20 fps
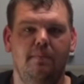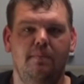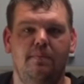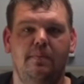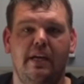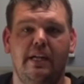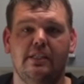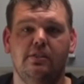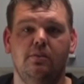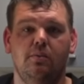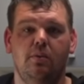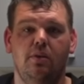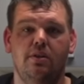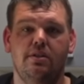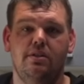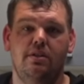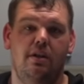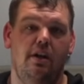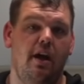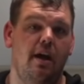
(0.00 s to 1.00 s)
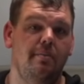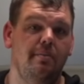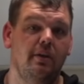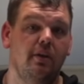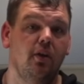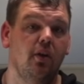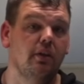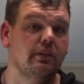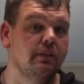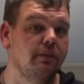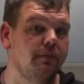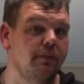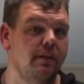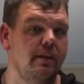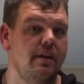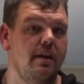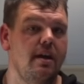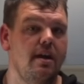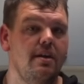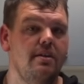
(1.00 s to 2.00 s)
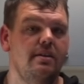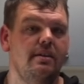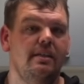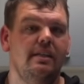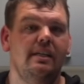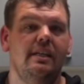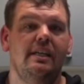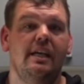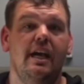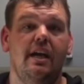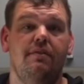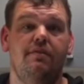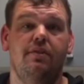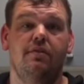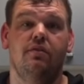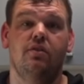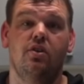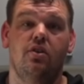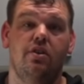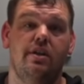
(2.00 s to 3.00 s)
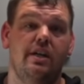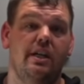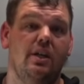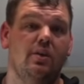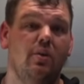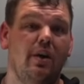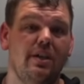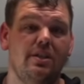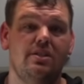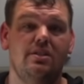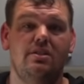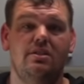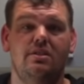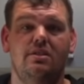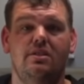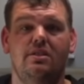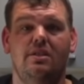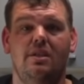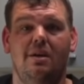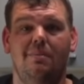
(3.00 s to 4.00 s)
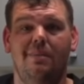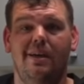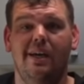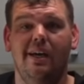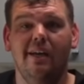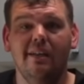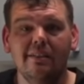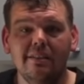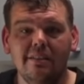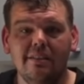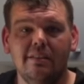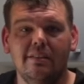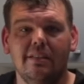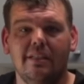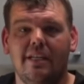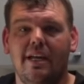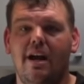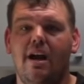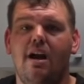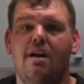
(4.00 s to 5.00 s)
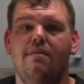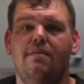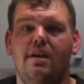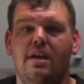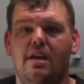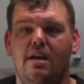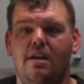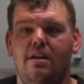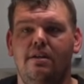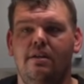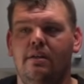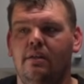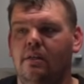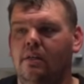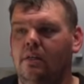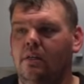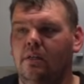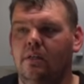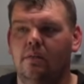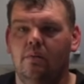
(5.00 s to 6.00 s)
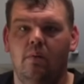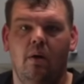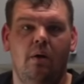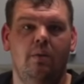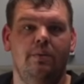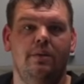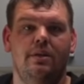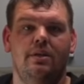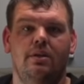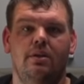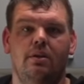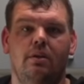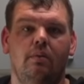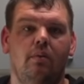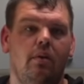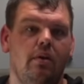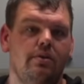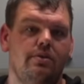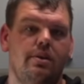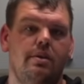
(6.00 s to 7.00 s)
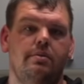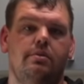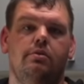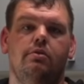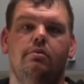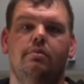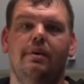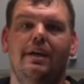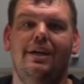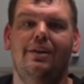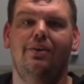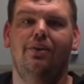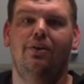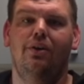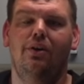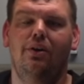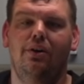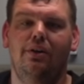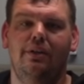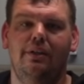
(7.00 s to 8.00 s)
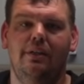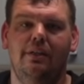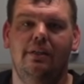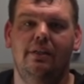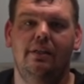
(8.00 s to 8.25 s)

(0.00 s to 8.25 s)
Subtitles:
thanks for watching. I hope you liked the video. If you've got any questions about the caravan, what we do, what trips we've been on,